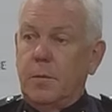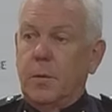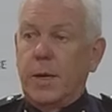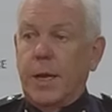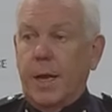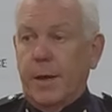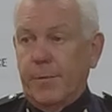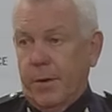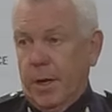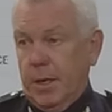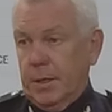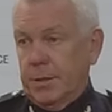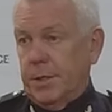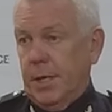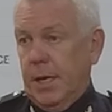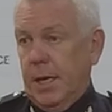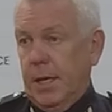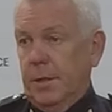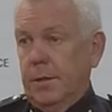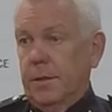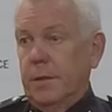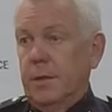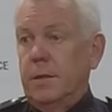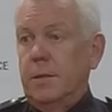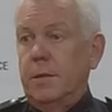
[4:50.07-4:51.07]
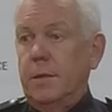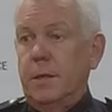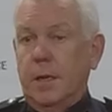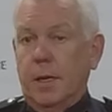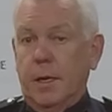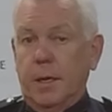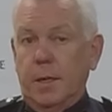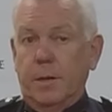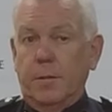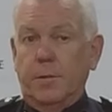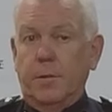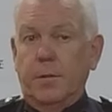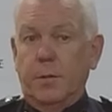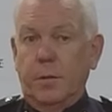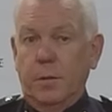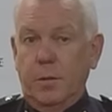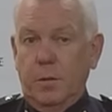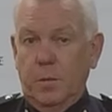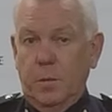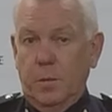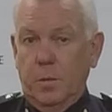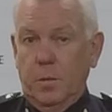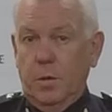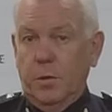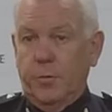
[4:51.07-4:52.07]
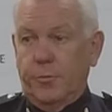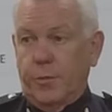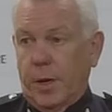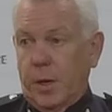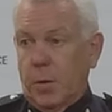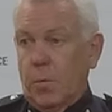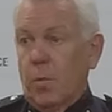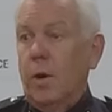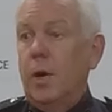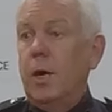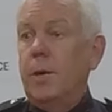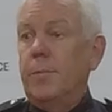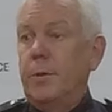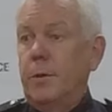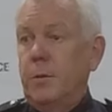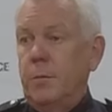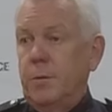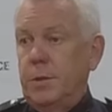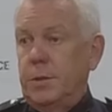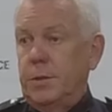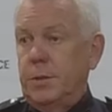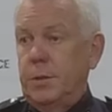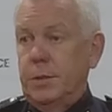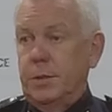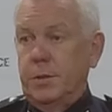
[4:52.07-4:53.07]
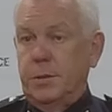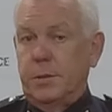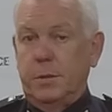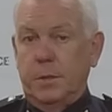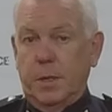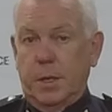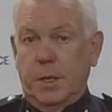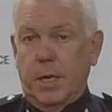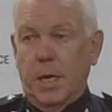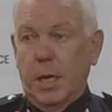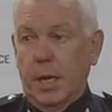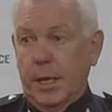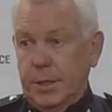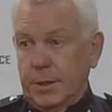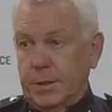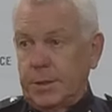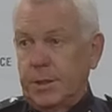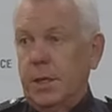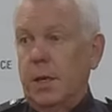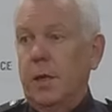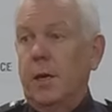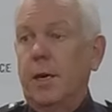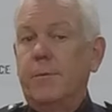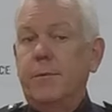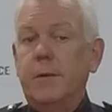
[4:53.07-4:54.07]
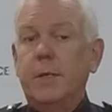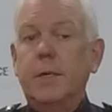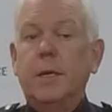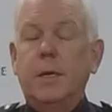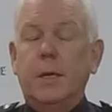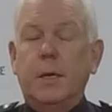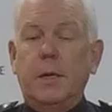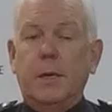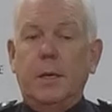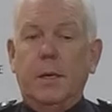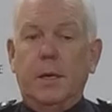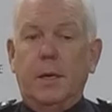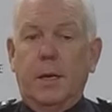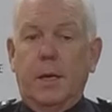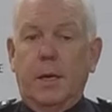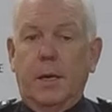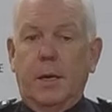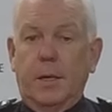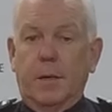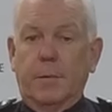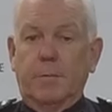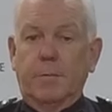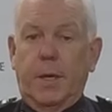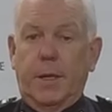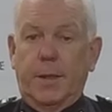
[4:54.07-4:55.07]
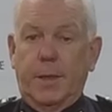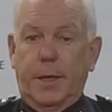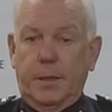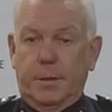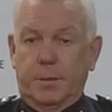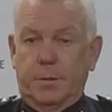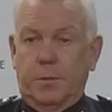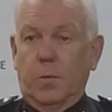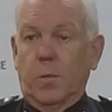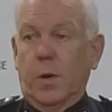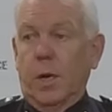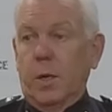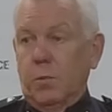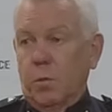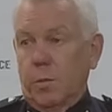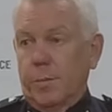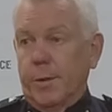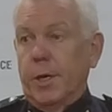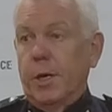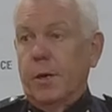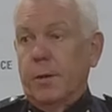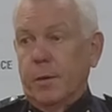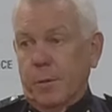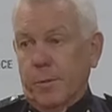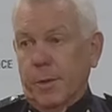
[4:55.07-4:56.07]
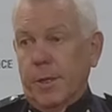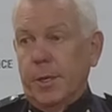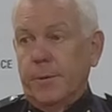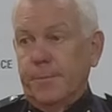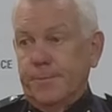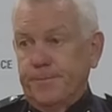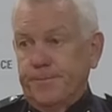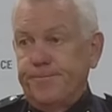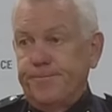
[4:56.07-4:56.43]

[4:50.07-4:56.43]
We have our standard drug wipe, which is collects saliva, and that's the way we'll be going about it.